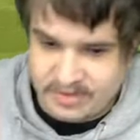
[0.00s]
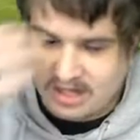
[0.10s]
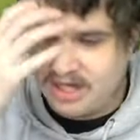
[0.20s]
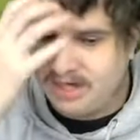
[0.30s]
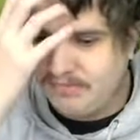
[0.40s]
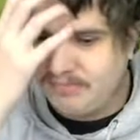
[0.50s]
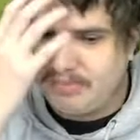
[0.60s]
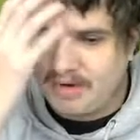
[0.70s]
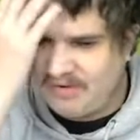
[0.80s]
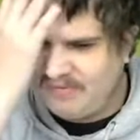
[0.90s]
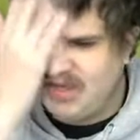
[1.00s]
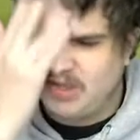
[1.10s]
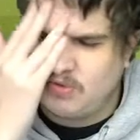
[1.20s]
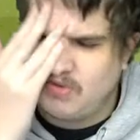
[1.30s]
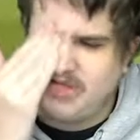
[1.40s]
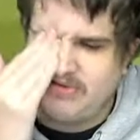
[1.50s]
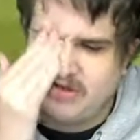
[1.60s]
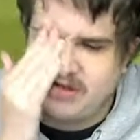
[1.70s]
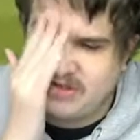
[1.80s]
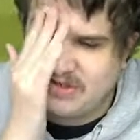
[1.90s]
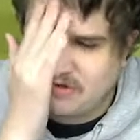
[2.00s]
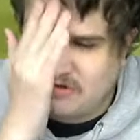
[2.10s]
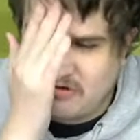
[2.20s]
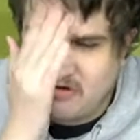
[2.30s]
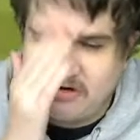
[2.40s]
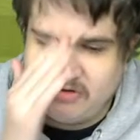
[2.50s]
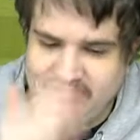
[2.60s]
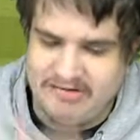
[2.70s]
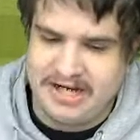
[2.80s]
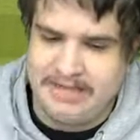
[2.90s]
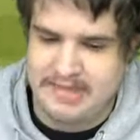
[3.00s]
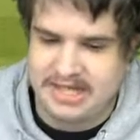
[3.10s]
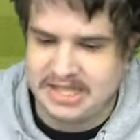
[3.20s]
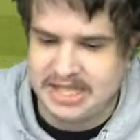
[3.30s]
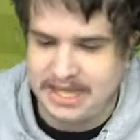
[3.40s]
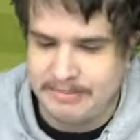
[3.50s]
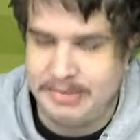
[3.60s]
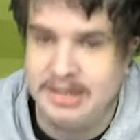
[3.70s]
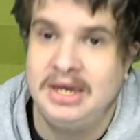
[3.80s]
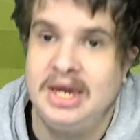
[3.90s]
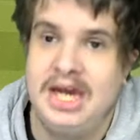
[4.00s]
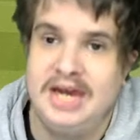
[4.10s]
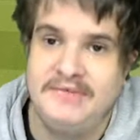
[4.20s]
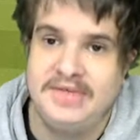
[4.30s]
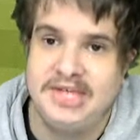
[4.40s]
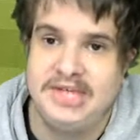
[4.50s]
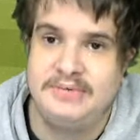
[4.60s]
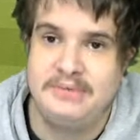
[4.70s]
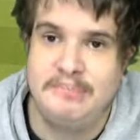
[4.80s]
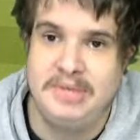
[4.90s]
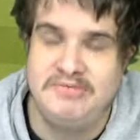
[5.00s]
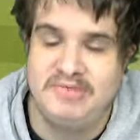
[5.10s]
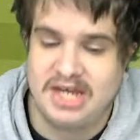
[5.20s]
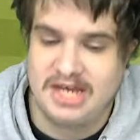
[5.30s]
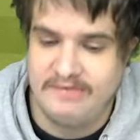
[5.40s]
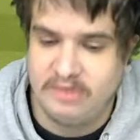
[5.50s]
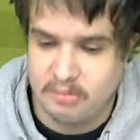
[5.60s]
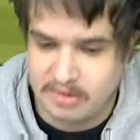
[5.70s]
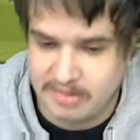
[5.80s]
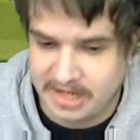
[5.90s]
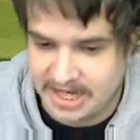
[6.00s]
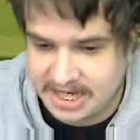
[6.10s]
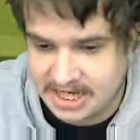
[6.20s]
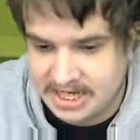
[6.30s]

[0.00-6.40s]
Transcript: But I think Swansea have just gone on a really big dip ever since being relegated from the Premier League.